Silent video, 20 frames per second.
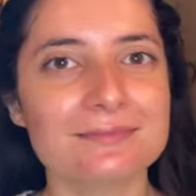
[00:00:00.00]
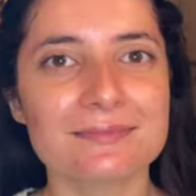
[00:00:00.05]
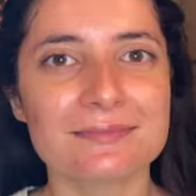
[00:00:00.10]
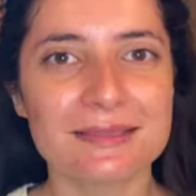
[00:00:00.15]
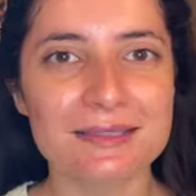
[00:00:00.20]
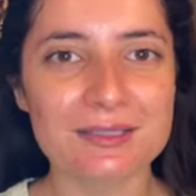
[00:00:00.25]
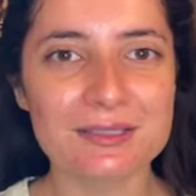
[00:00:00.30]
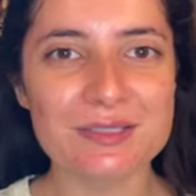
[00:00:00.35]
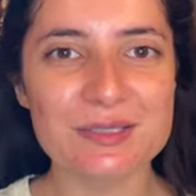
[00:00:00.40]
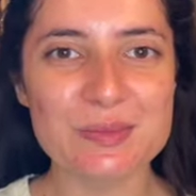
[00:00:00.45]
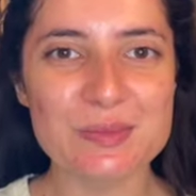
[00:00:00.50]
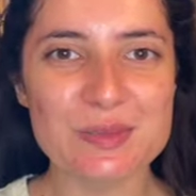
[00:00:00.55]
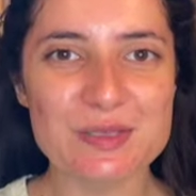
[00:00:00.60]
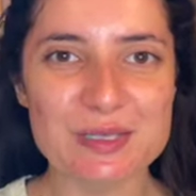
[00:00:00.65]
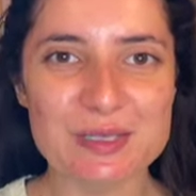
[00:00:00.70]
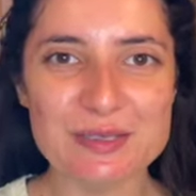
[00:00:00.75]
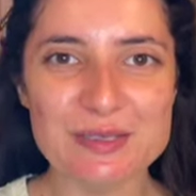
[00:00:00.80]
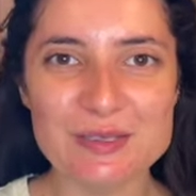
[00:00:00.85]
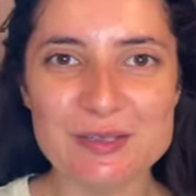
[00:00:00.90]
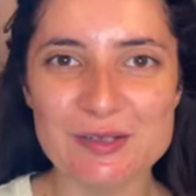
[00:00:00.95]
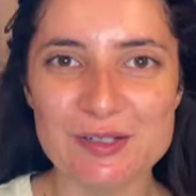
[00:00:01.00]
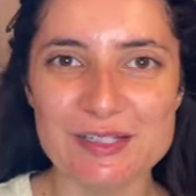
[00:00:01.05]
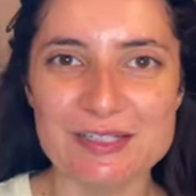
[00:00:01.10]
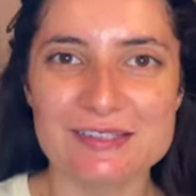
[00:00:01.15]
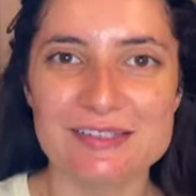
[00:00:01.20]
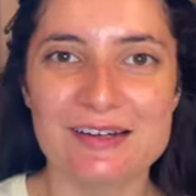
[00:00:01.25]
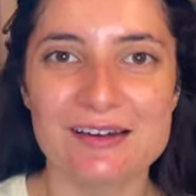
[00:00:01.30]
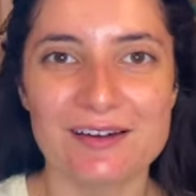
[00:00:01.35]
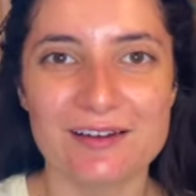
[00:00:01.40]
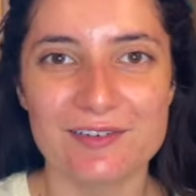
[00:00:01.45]
there's some sunscreen
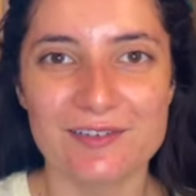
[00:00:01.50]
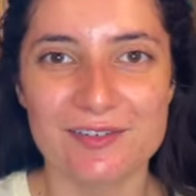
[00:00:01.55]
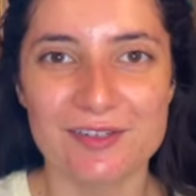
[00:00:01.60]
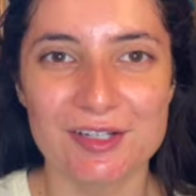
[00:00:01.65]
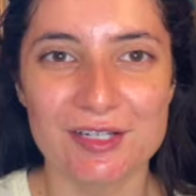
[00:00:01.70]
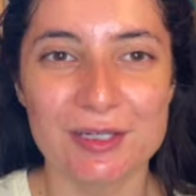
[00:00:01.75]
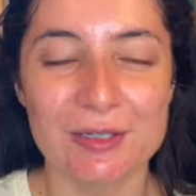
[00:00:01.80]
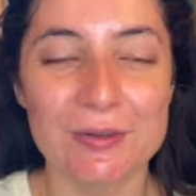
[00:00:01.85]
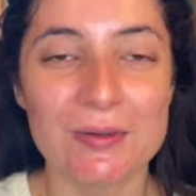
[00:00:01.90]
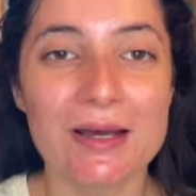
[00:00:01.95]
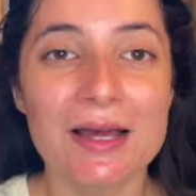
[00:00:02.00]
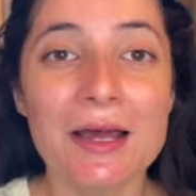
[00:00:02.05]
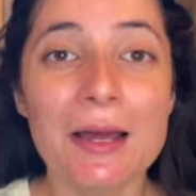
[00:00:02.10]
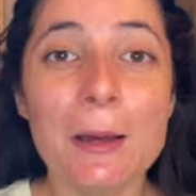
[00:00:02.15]
talk for you.